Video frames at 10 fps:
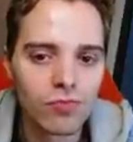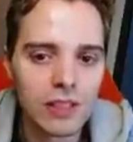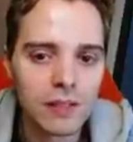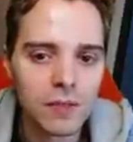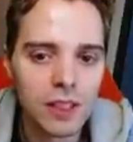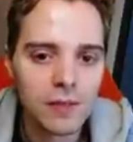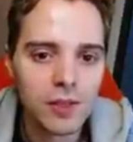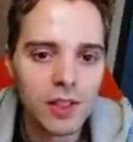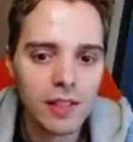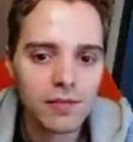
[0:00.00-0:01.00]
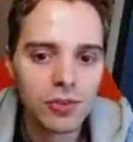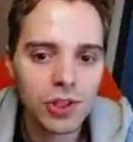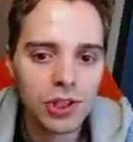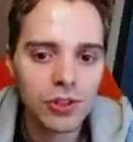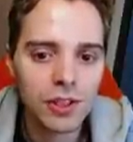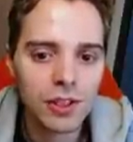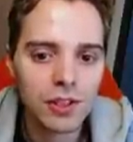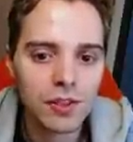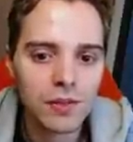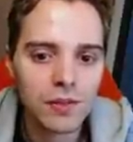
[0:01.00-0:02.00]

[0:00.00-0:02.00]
Sometimes you have no choice.